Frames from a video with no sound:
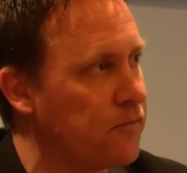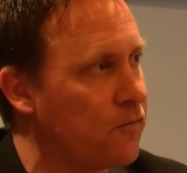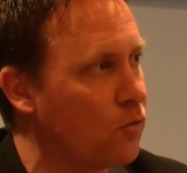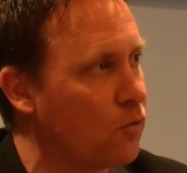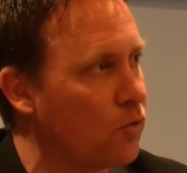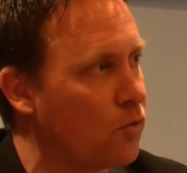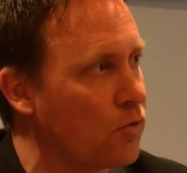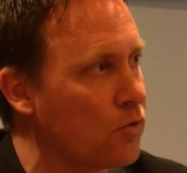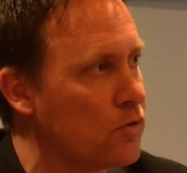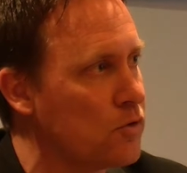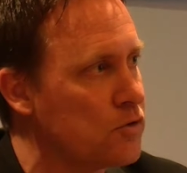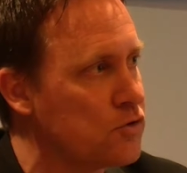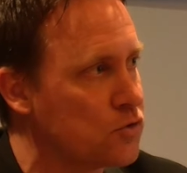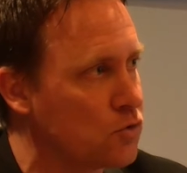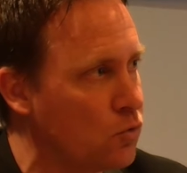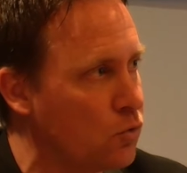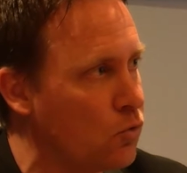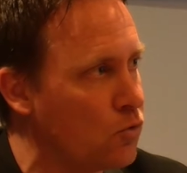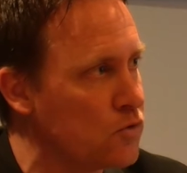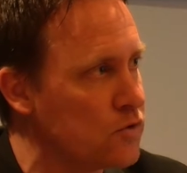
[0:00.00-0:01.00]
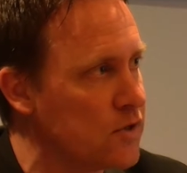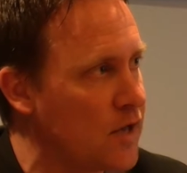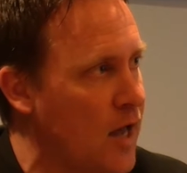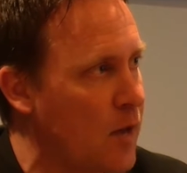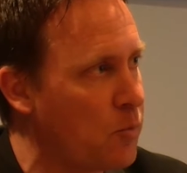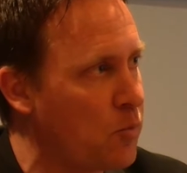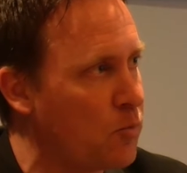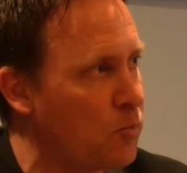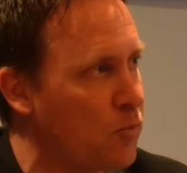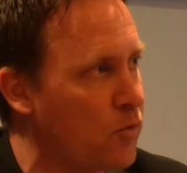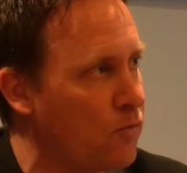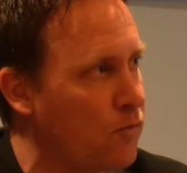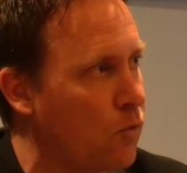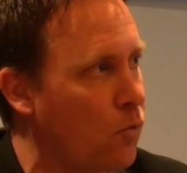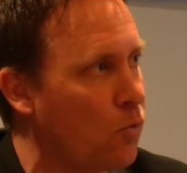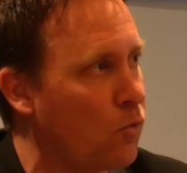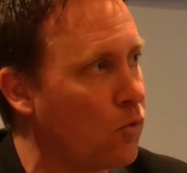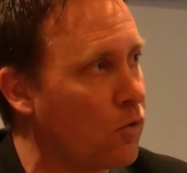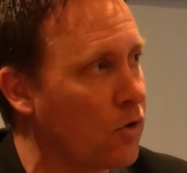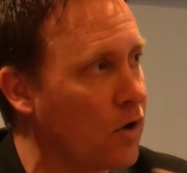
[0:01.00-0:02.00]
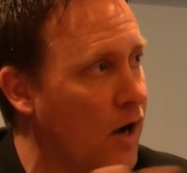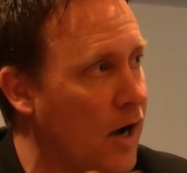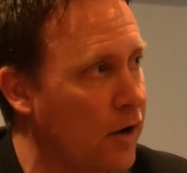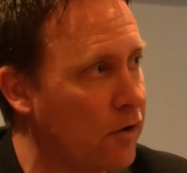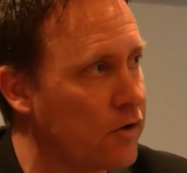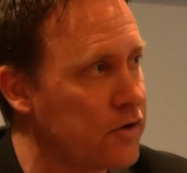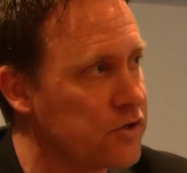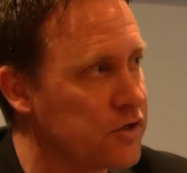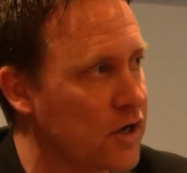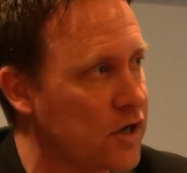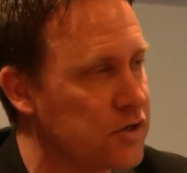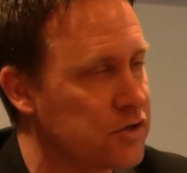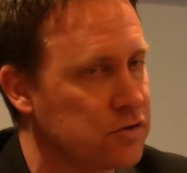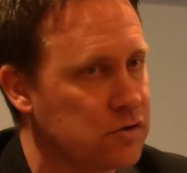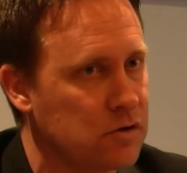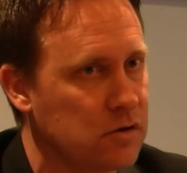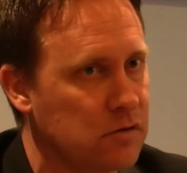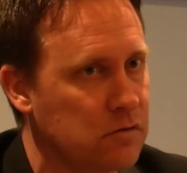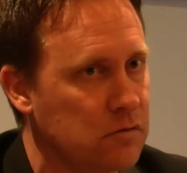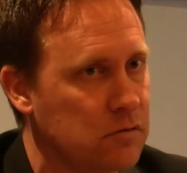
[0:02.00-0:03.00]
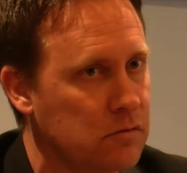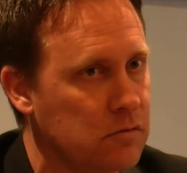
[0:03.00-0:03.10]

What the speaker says: for schools happen before higher education?